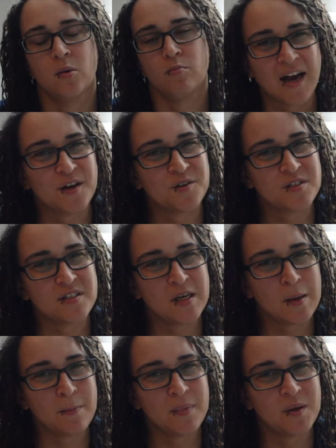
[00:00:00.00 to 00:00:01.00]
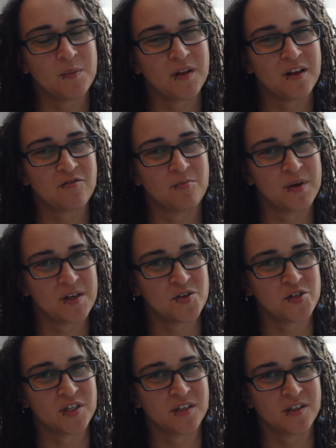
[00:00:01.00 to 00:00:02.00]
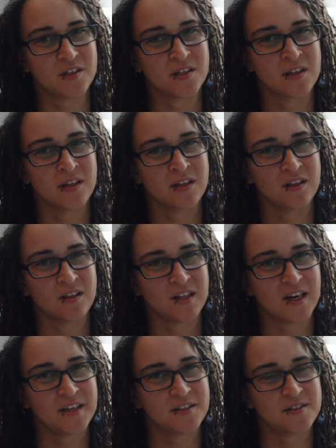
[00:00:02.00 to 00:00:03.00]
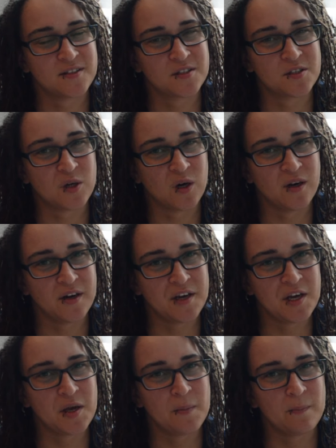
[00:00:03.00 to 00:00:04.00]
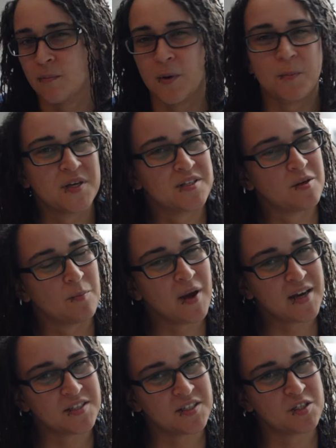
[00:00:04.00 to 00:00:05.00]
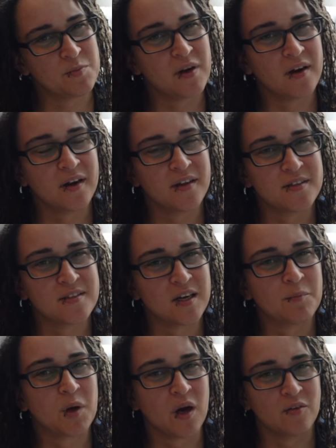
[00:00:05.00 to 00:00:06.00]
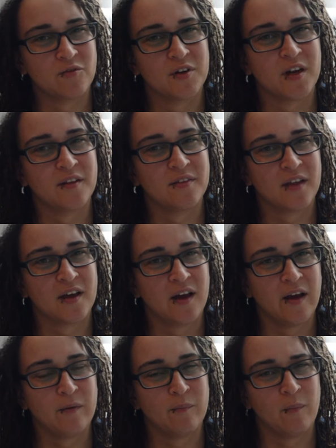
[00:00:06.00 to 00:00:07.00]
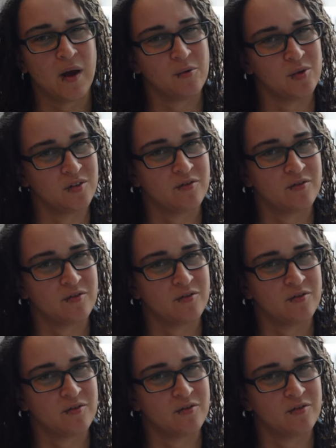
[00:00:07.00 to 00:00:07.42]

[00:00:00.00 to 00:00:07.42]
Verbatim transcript: I know some people have mentioned light scarring, but based on past experience, I'm confident that mine will